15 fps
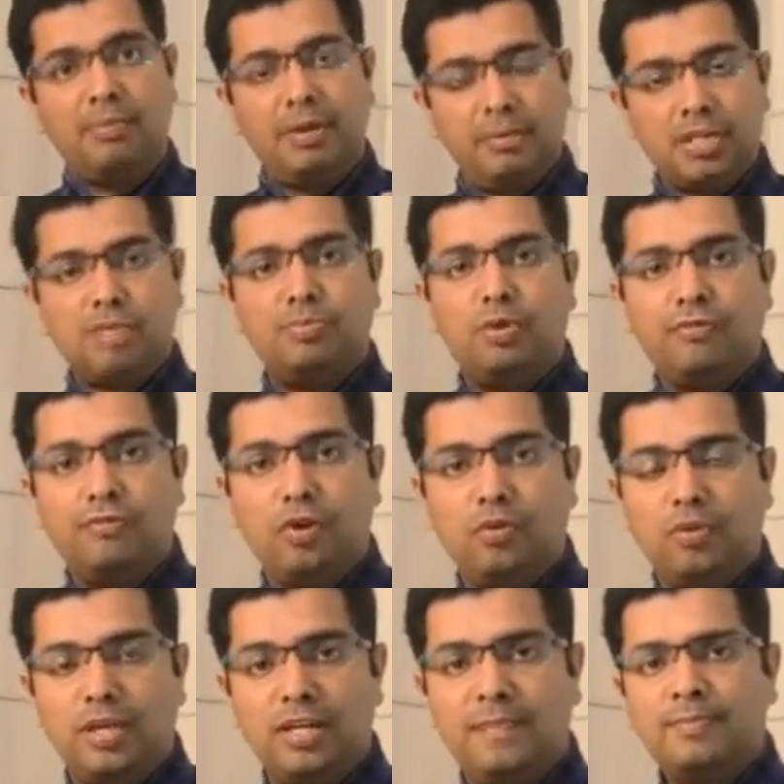much more
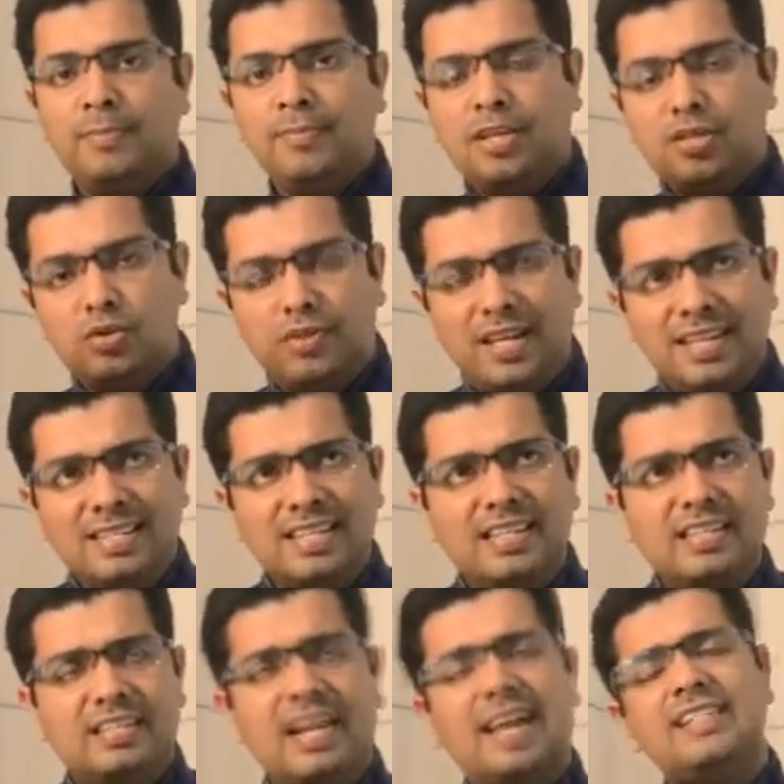forward. So there is a
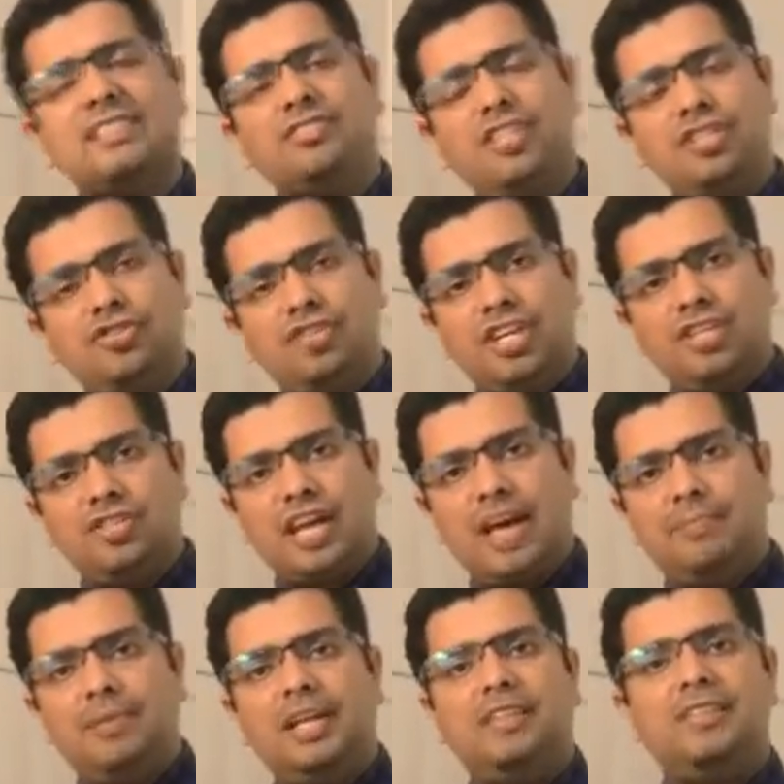drastic change
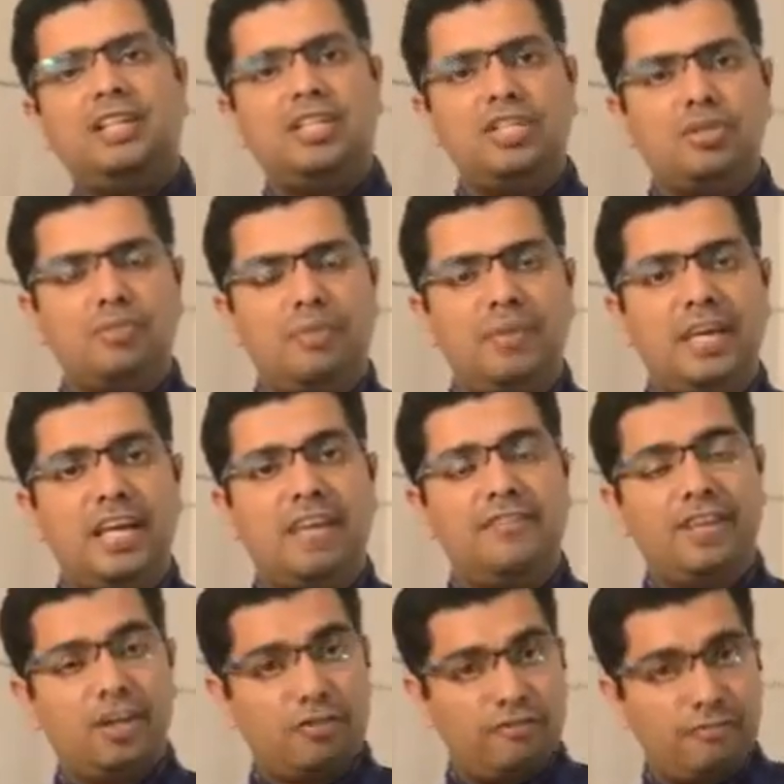happening in the consumer
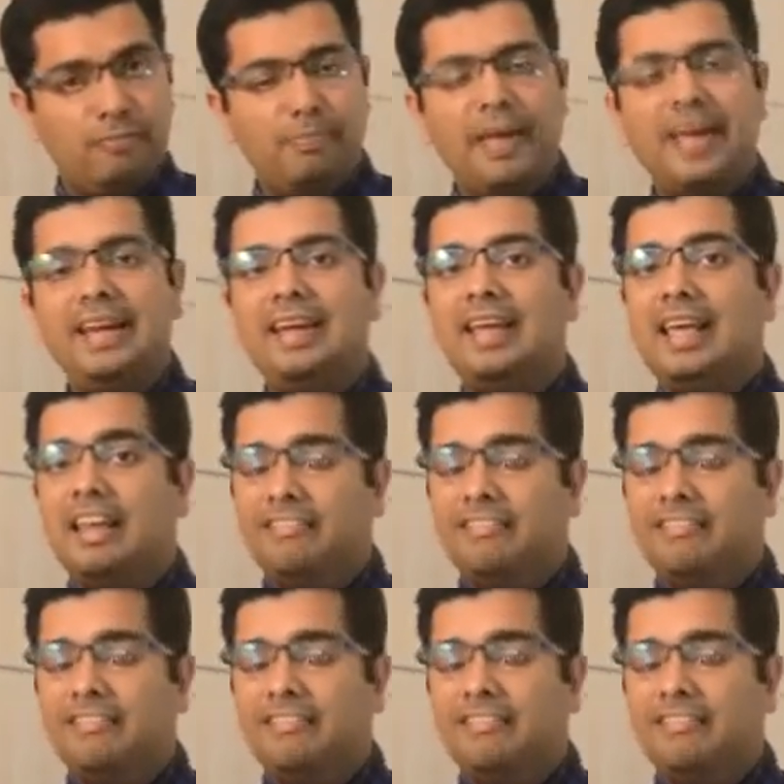behavior of men,